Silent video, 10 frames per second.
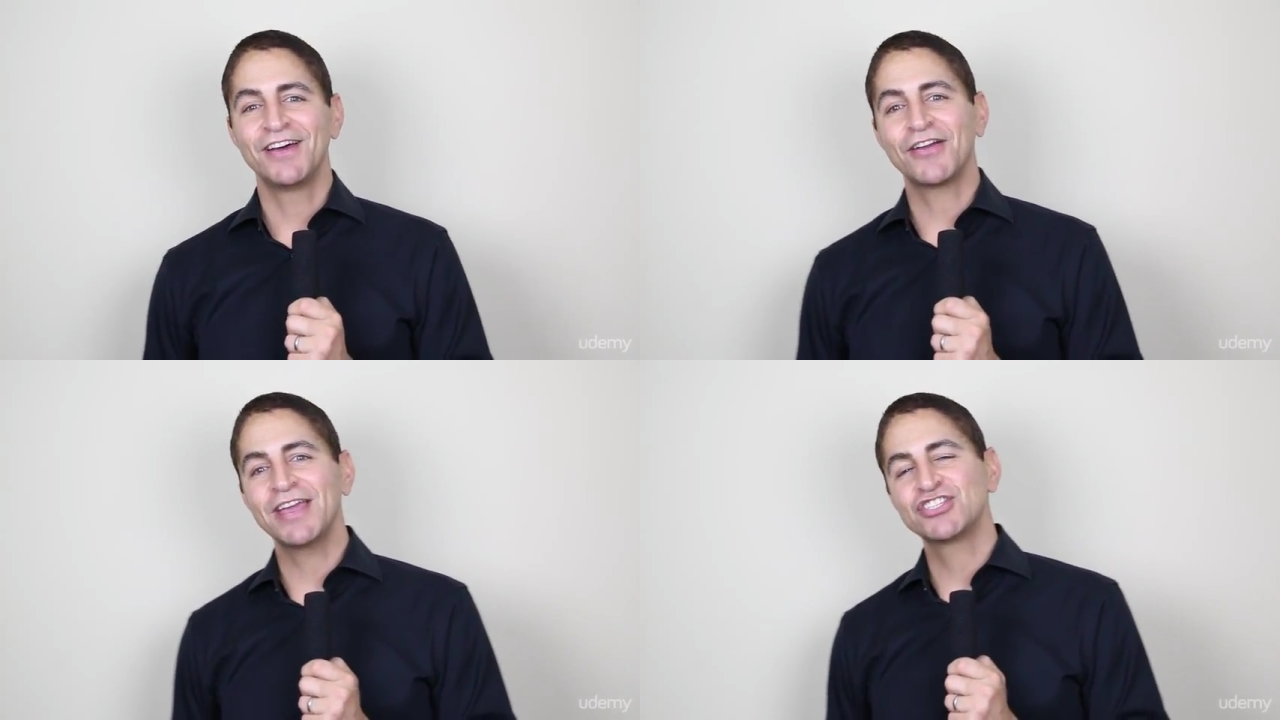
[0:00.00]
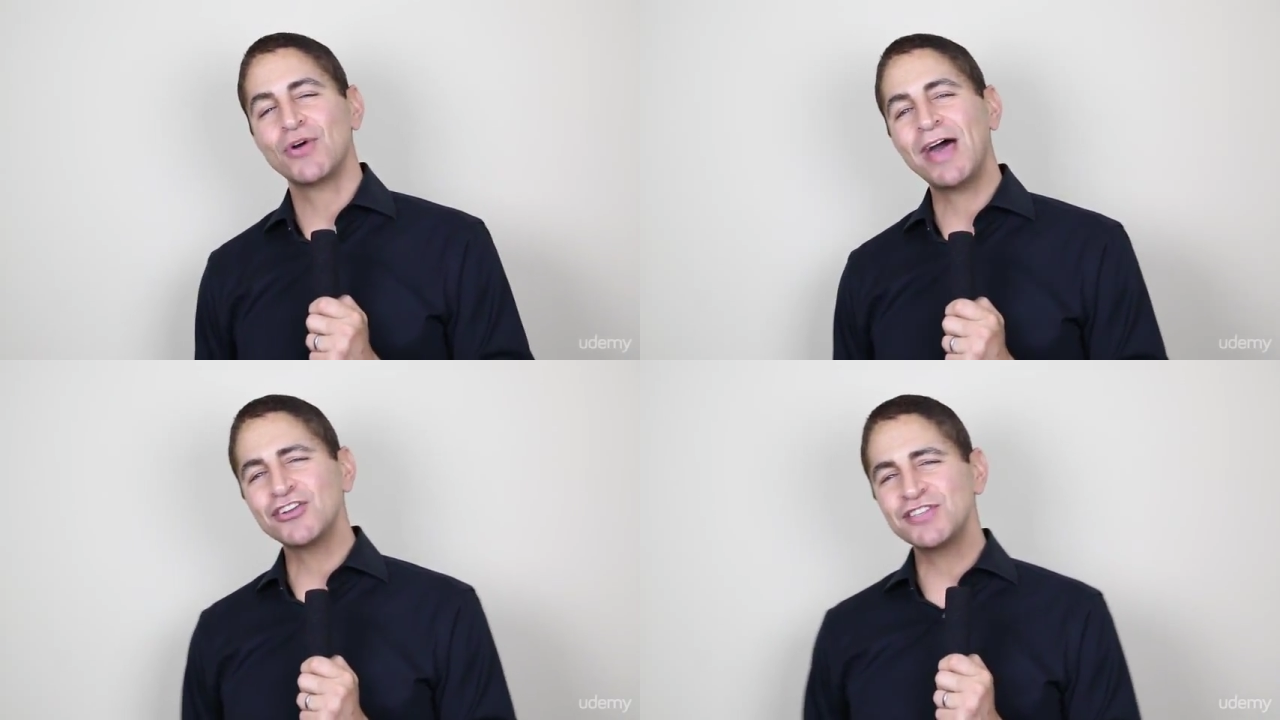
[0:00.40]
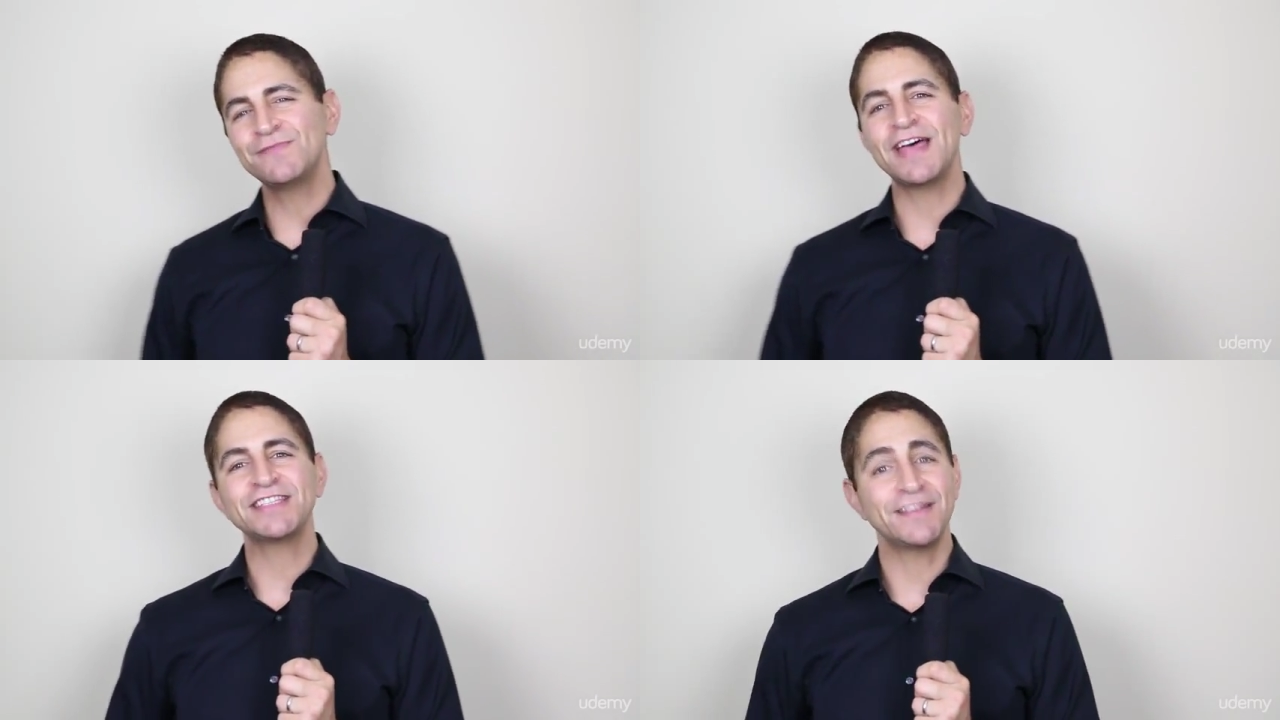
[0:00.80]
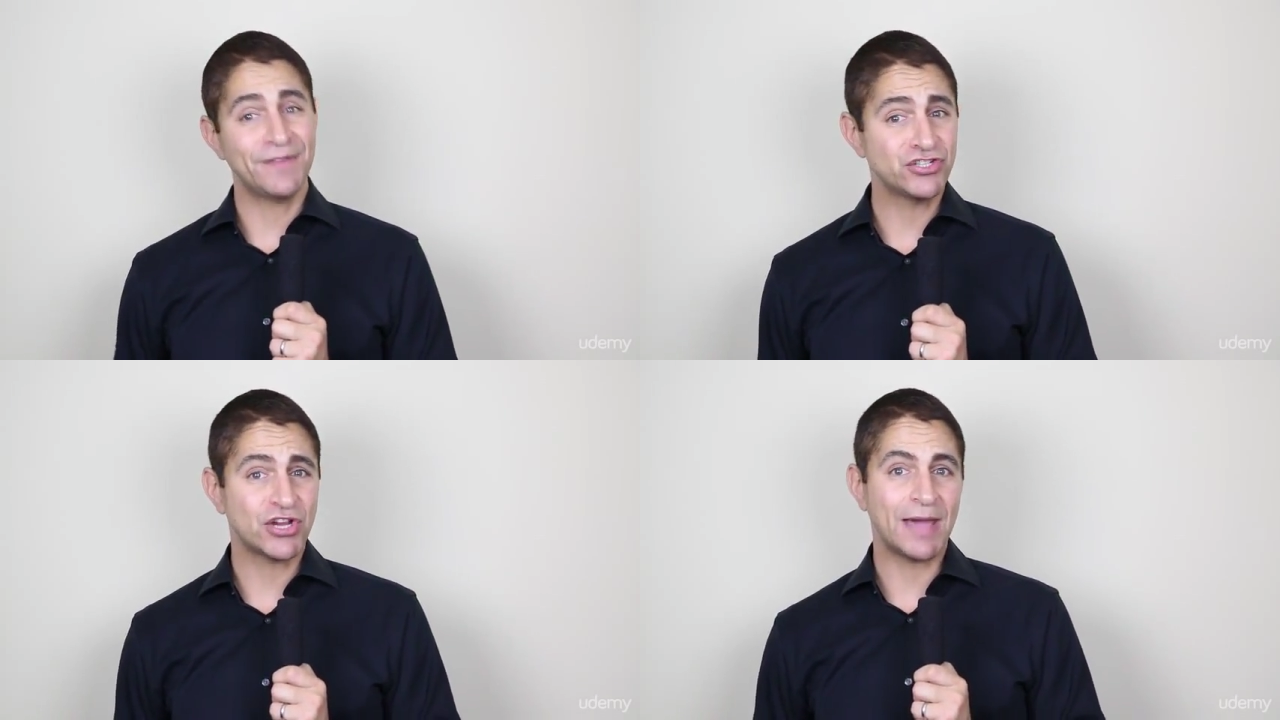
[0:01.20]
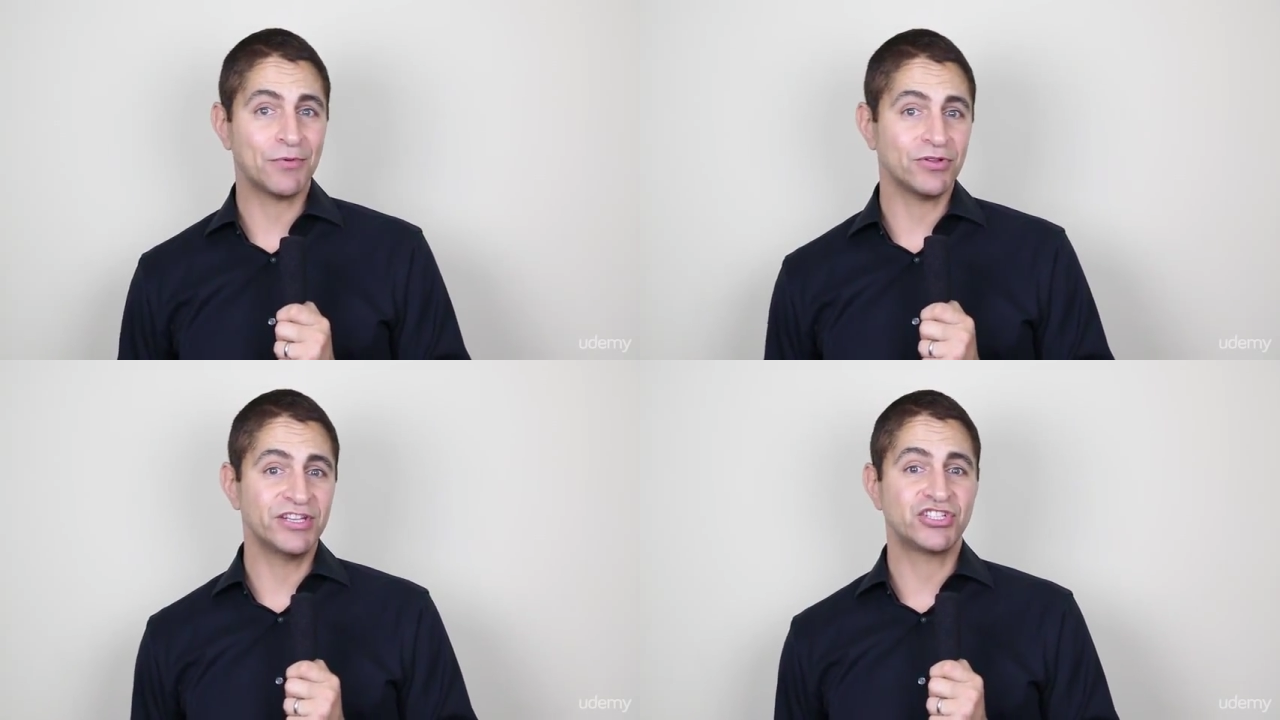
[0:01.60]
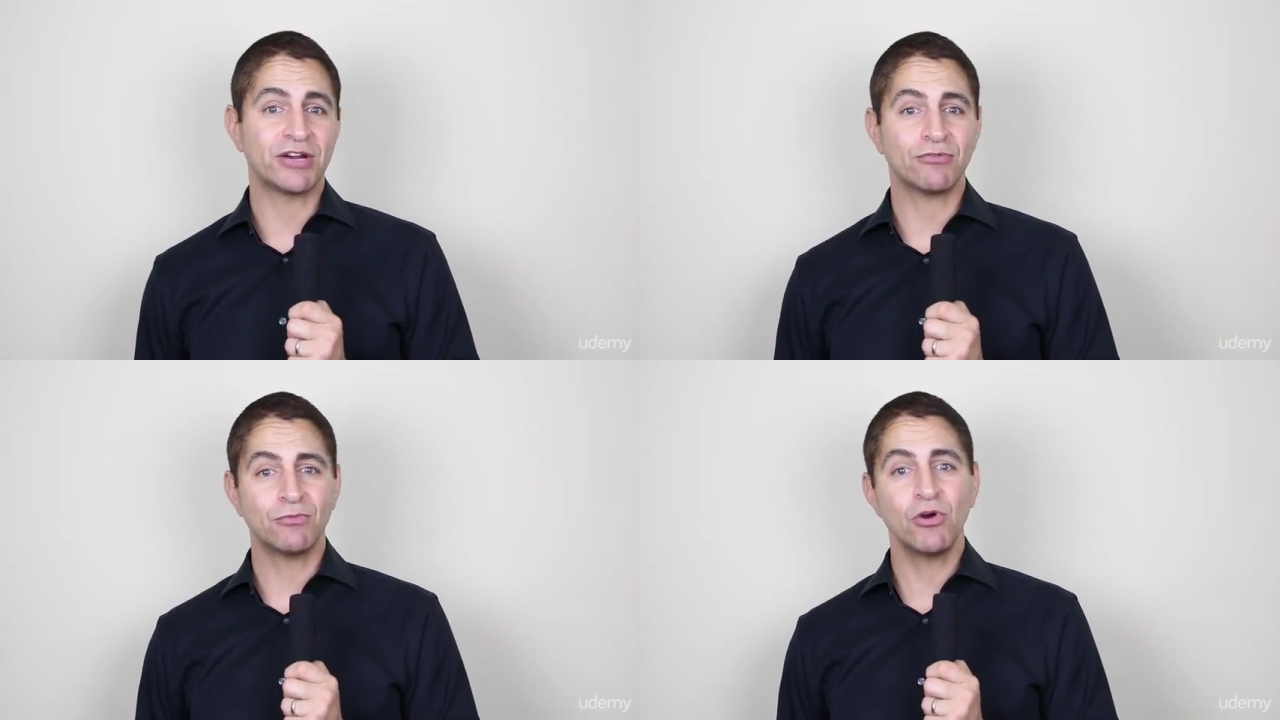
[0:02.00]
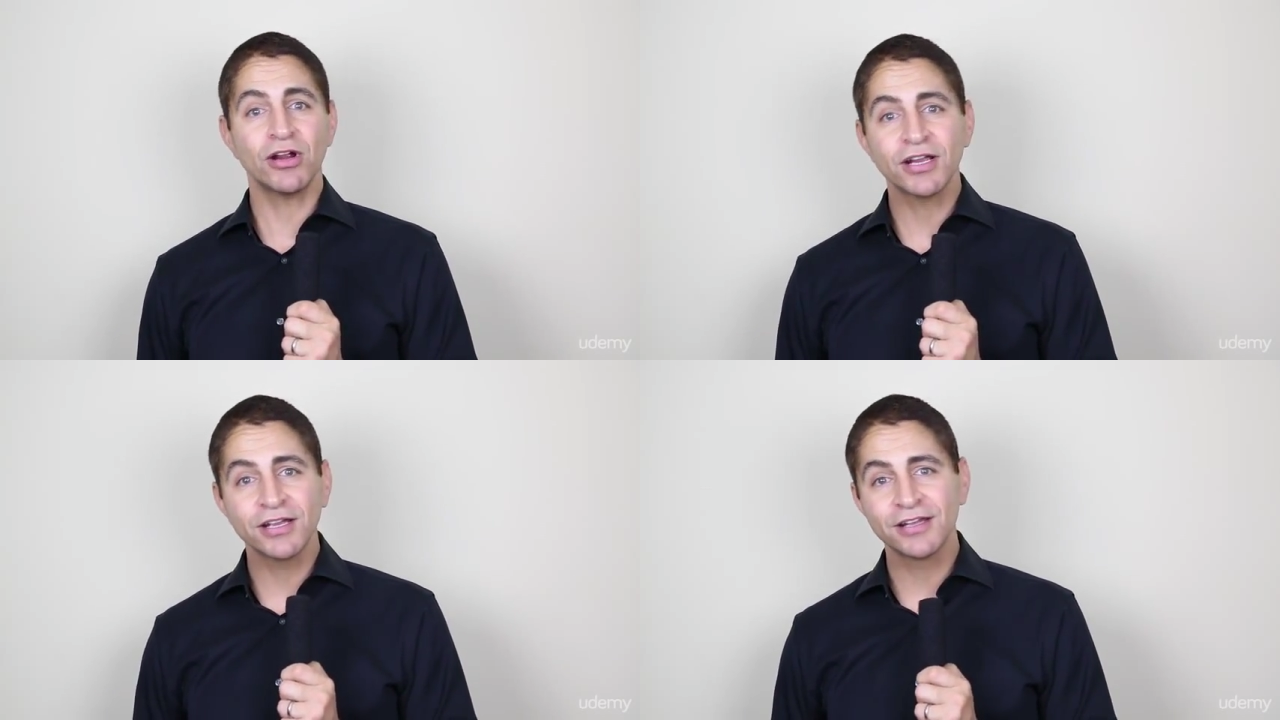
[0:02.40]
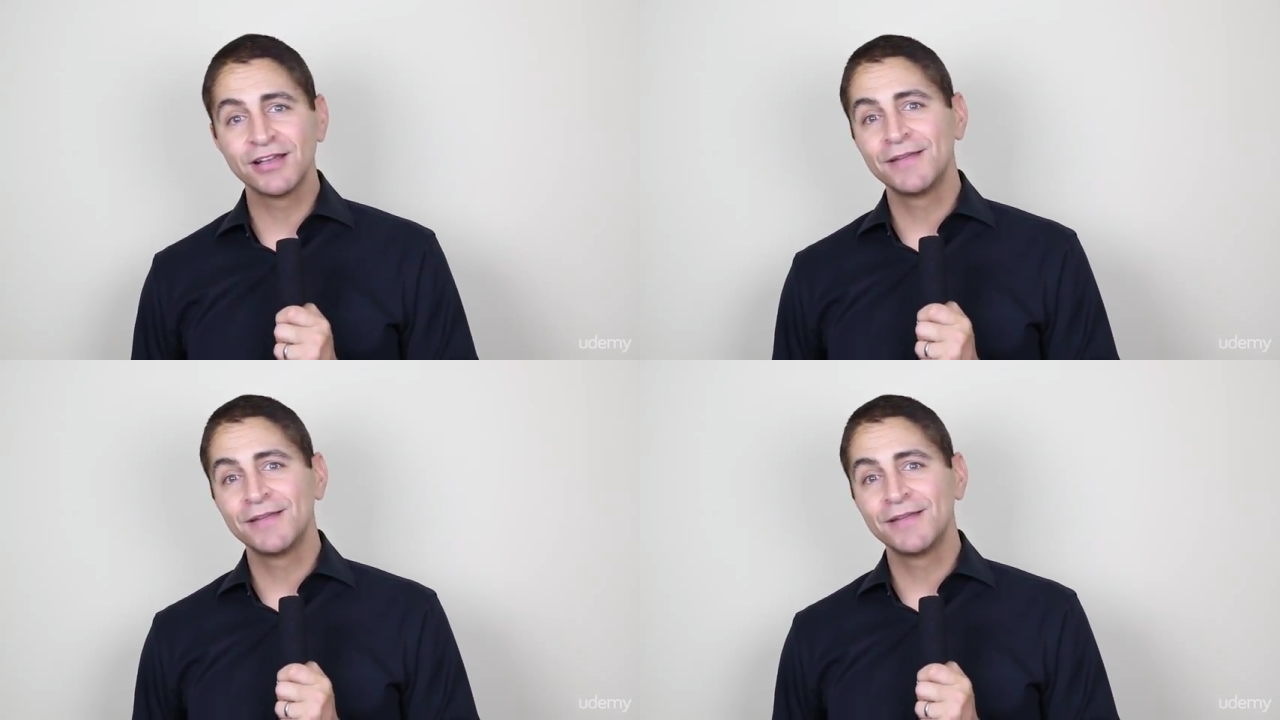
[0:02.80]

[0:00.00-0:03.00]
Okay, so how does investing in venture capital in general work?